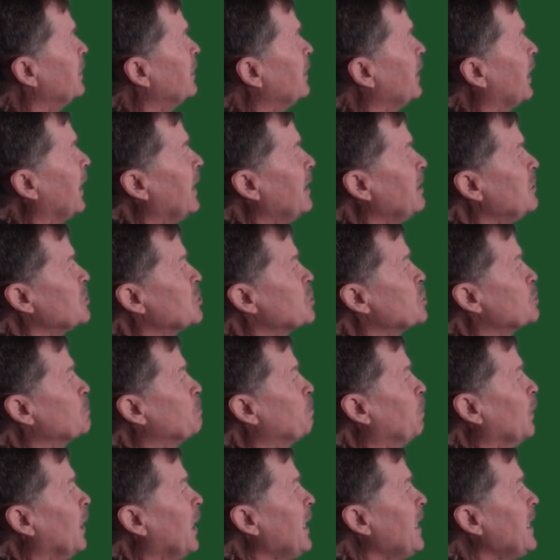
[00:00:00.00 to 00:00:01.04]
and
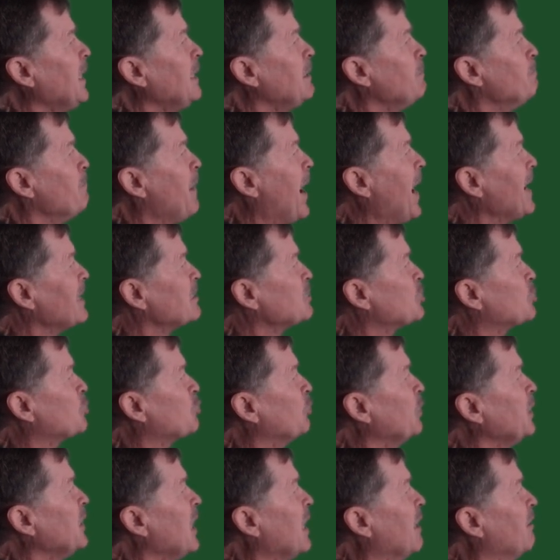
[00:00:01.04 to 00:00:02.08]
displaying
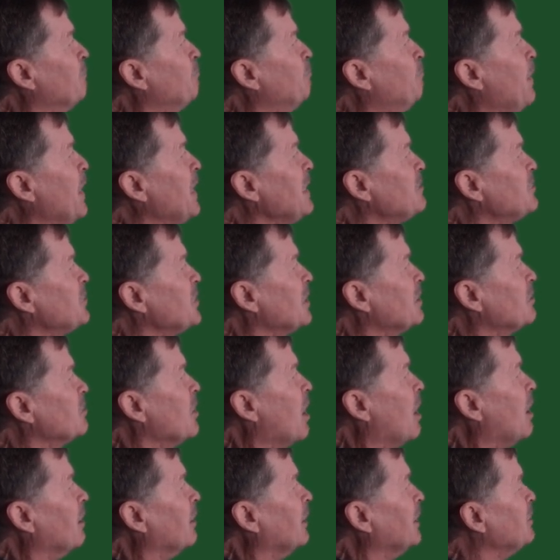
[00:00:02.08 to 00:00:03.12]
mastery of basic
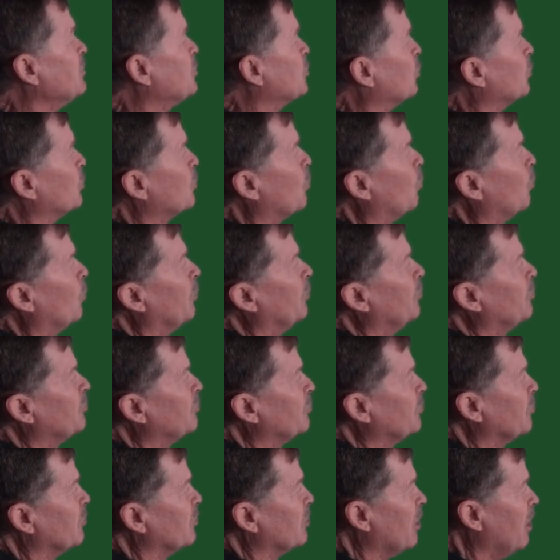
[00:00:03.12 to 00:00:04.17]
knowledge or
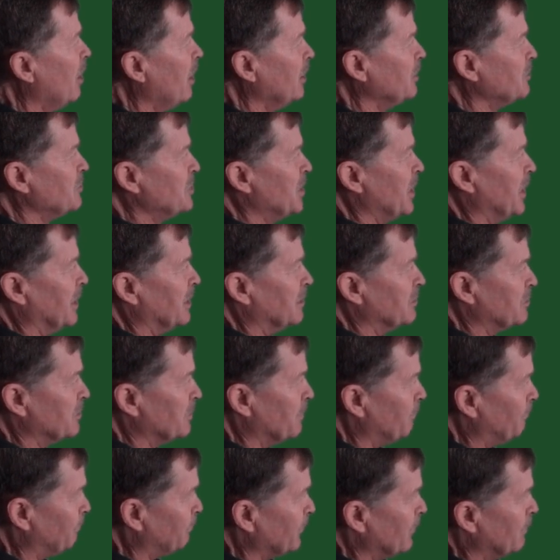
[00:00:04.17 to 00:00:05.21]
course content.
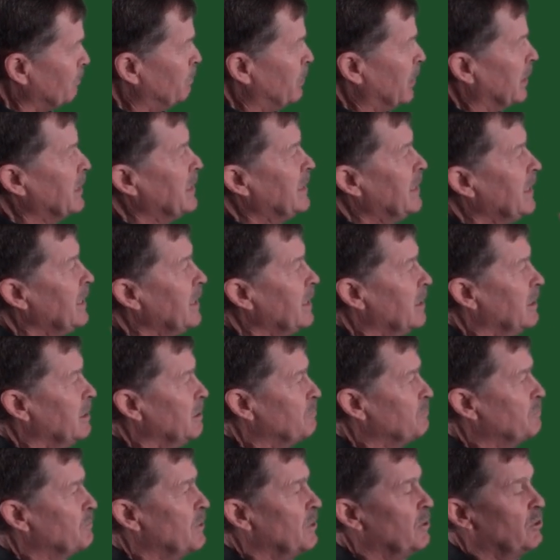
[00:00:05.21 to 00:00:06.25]
But again,
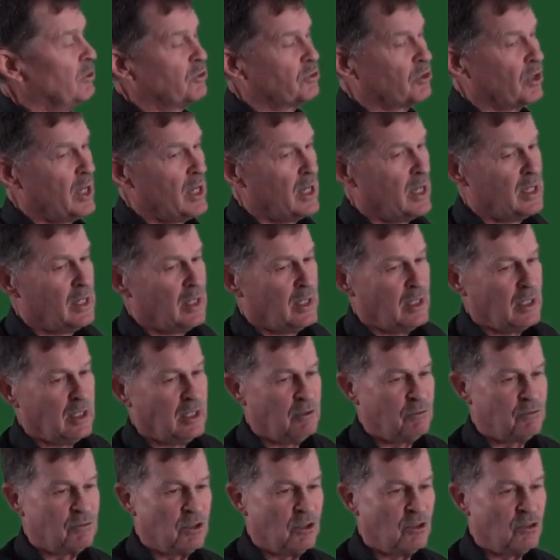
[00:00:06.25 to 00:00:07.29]
if there's
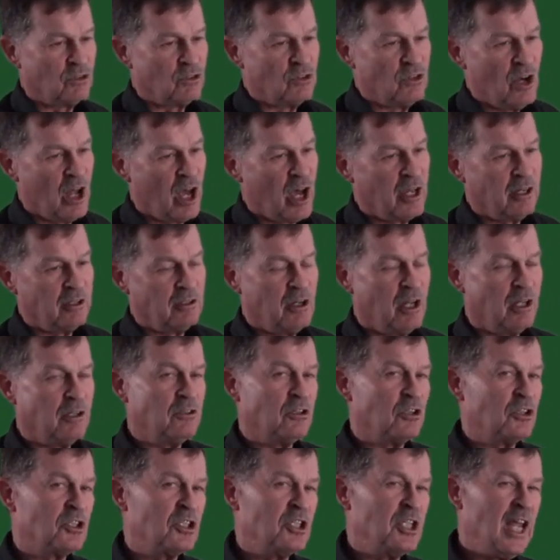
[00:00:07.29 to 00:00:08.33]
not an
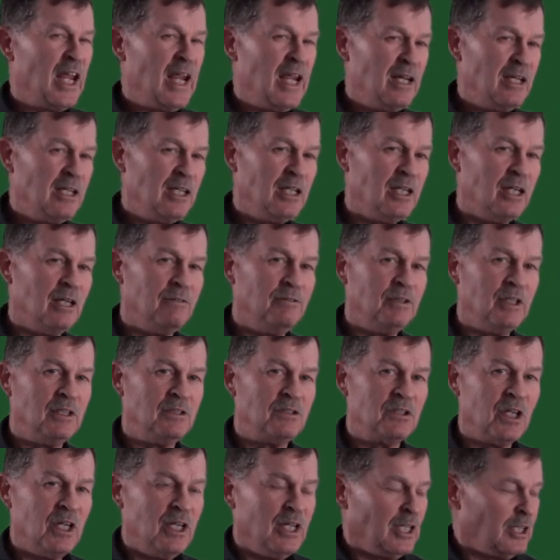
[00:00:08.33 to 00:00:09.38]
understanding of
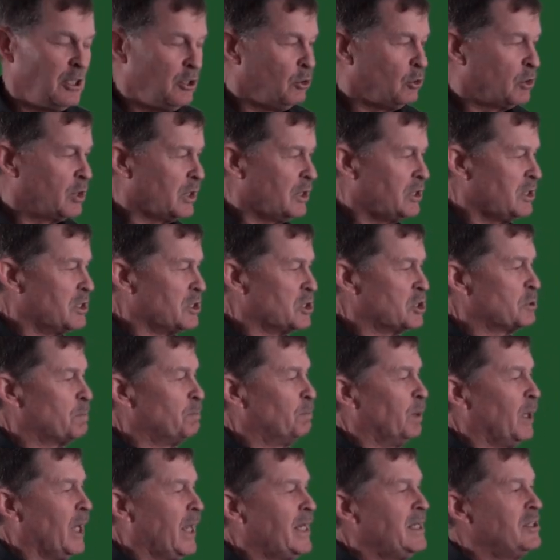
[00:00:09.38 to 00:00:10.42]
it, you can
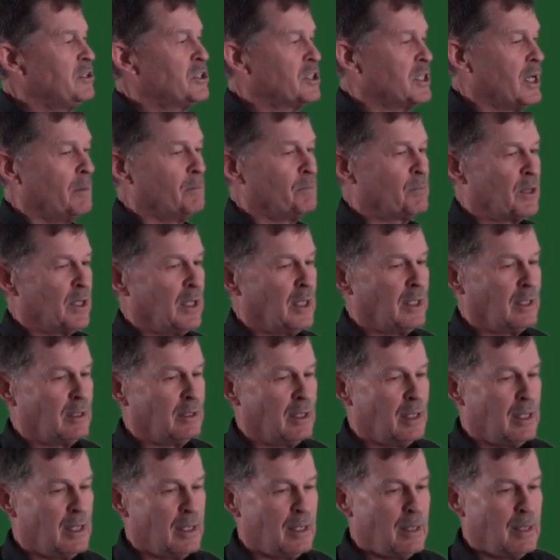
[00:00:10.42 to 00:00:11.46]
display something,
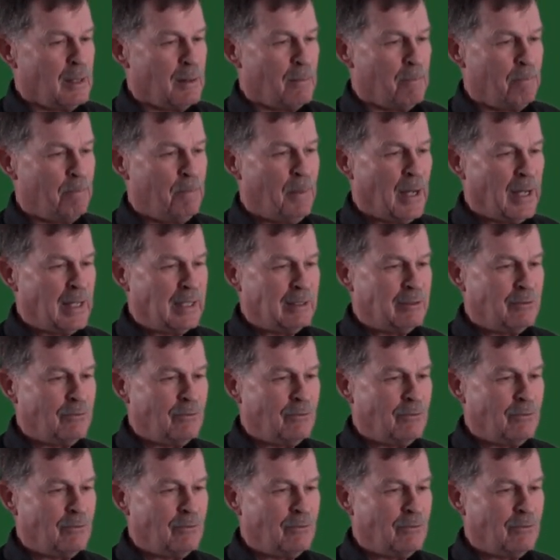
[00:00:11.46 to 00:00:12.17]
but